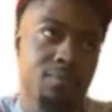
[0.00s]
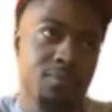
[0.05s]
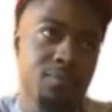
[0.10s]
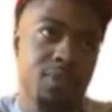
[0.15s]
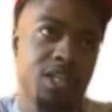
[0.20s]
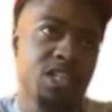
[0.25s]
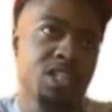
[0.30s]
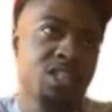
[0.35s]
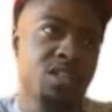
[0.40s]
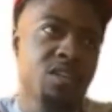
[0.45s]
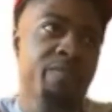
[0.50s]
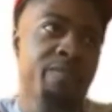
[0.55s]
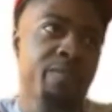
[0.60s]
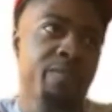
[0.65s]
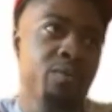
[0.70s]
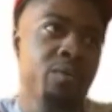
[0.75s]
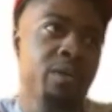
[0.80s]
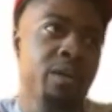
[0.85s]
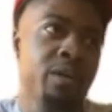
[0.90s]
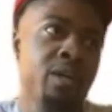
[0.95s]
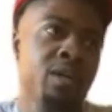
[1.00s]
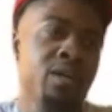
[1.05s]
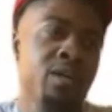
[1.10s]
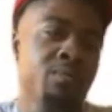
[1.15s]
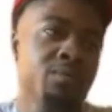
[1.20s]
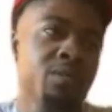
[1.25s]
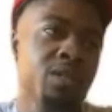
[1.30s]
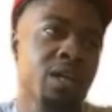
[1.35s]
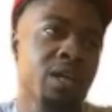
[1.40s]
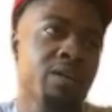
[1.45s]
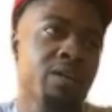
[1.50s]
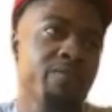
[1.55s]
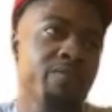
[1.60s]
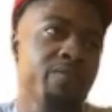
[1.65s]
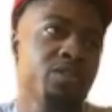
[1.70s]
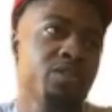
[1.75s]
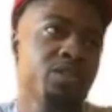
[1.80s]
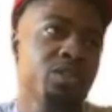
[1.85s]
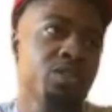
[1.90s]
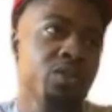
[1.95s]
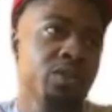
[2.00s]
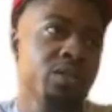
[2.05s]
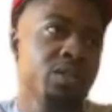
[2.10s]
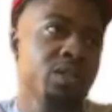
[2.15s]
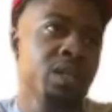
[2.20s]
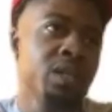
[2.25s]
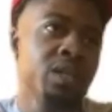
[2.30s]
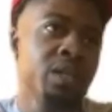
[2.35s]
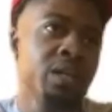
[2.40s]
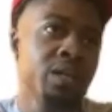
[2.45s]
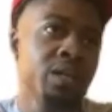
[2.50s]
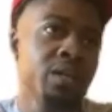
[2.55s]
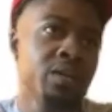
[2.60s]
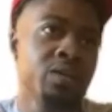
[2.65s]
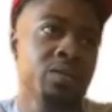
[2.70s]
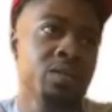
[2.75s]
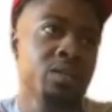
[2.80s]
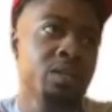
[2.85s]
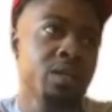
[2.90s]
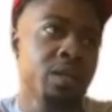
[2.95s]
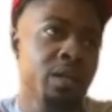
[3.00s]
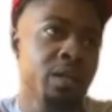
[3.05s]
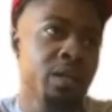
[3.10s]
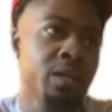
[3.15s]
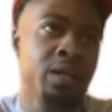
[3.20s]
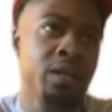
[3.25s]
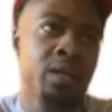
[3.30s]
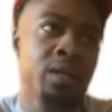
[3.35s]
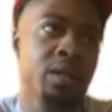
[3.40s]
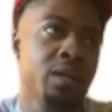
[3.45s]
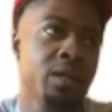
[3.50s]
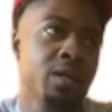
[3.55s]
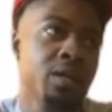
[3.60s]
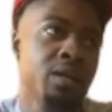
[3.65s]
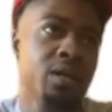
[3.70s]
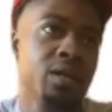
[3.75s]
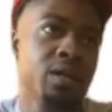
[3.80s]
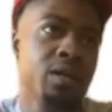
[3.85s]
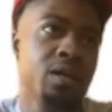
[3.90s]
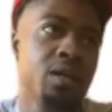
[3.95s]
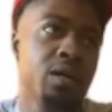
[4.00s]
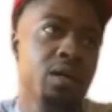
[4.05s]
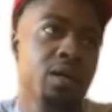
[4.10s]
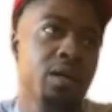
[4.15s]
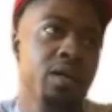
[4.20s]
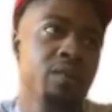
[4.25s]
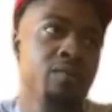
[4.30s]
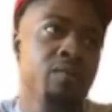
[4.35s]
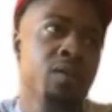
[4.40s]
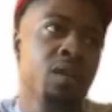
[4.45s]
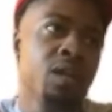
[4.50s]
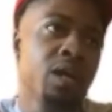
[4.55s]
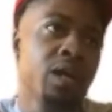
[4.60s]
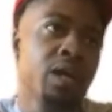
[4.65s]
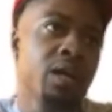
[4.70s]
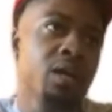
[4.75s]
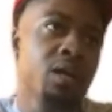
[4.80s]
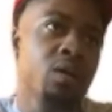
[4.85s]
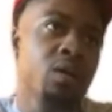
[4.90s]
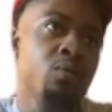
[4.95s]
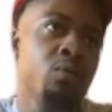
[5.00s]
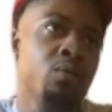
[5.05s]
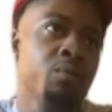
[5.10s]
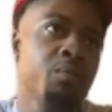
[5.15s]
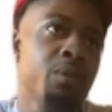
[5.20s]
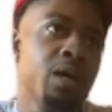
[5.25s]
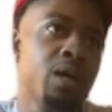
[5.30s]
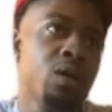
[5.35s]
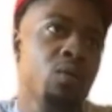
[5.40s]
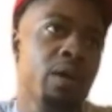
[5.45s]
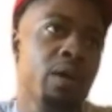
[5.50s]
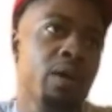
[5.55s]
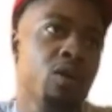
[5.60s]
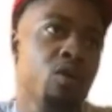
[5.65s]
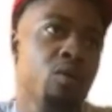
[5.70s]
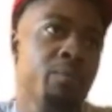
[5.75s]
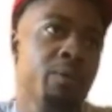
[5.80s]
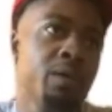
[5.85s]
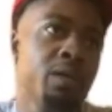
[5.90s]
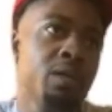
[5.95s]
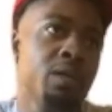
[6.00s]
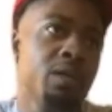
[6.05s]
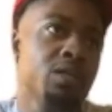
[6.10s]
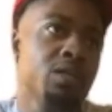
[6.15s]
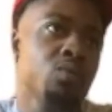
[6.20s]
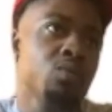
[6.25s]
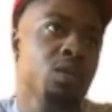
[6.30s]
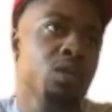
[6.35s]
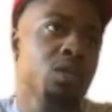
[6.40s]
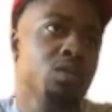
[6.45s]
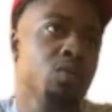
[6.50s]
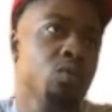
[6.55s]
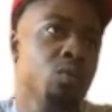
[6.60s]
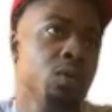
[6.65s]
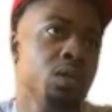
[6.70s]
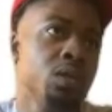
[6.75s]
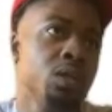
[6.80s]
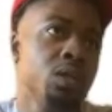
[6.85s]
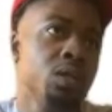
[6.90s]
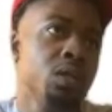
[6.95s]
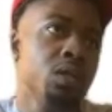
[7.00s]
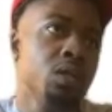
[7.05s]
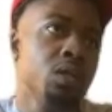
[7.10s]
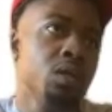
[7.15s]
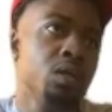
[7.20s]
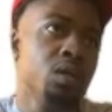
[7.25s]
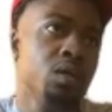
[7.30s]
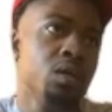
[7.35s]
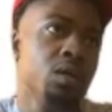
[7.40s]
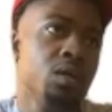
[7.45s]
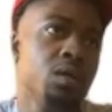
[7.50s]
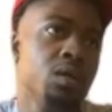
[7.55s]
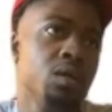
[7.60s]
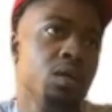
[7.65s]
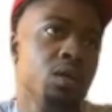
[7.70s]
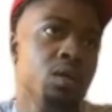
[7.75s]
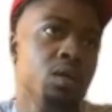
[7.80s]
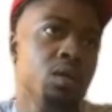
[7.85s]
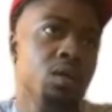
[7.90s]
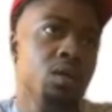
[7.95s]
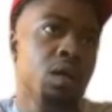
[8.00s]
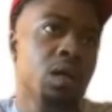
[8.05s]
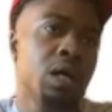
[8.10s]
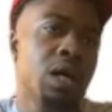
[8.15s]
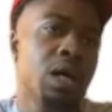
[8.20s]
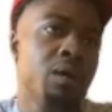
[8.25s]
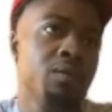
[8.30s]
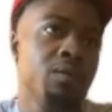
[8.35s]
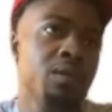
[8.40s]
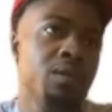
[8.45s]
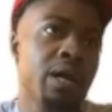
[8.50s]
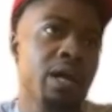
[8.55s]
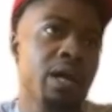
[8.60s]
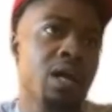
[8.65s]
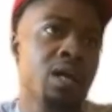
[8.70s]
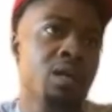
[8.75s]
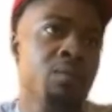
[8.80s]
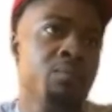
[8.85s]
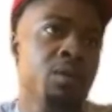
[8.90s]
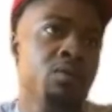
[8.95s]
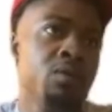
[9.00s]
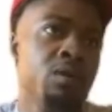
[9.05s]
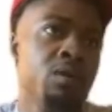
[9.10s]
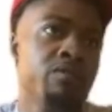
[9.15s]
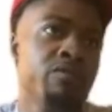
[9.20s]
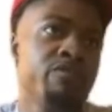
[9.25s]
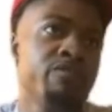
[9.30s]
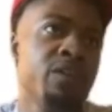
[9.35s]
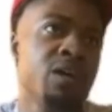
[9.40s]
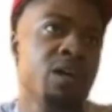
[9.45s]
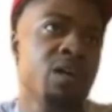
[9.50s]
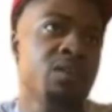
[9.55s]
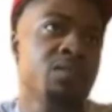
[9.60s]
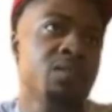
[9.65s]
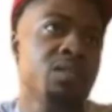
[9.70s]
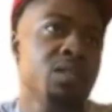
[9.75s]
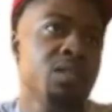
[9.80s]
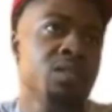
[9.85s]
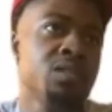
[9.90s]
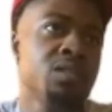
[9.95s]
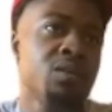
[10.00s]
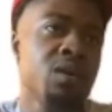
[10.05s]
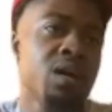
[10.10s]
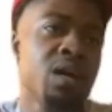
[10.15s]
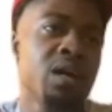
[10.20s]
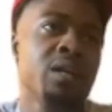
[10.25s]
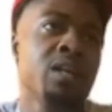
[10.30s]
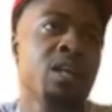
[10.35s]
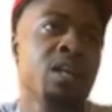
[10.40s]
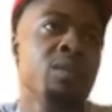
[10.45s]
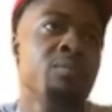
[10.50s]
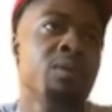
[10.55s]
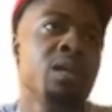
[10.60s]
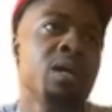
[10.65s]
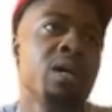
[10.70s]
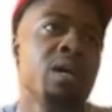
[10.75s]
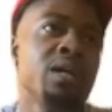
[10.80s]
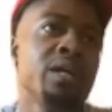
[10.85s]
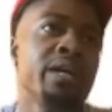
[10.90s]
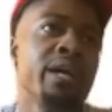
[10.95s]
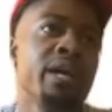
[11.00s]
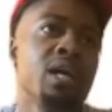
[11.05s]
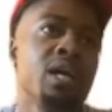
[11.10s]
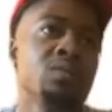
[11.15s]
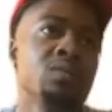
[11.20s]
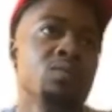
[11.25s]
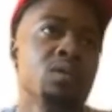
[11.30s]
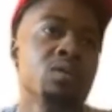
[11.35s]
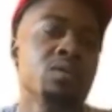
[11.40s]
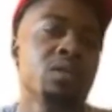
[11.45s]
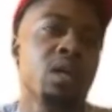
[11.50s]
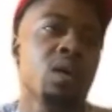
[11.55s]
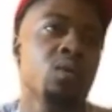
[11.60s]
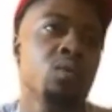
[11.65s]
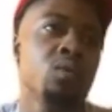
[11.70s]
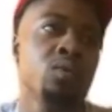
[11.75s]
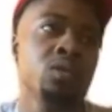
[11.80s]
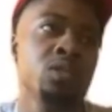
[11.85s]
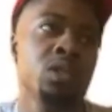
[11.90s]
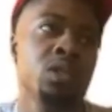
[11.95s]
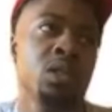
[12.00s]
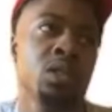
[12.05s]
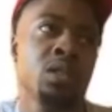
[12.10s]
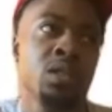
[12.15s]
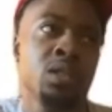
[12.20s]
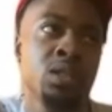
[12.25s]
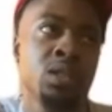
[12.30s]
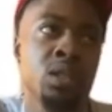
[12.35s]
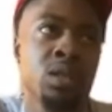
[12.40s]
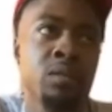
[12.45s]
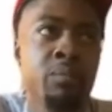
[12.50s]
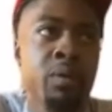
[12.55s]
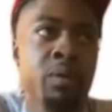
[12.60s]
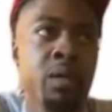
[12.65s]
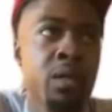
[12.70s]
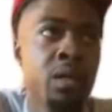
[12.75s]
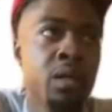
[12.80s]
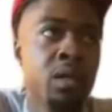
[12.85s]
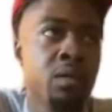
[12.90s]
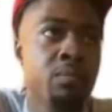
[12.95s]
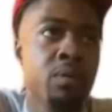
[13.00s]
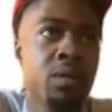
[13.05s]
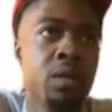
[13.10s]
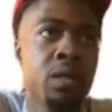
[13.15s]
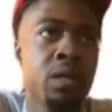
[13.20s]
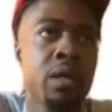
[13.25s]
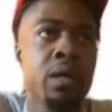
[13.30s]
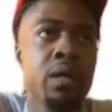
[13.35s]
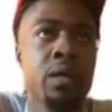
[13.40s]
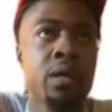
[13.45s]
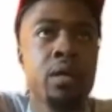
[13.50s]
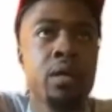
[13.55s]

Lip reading: it's a few games, like for sure San Diego State, even like we played Wyoming in 2020. I done been around for 5 seasons, so I can name a lot of games where it was like, oh shit, this shit big. But like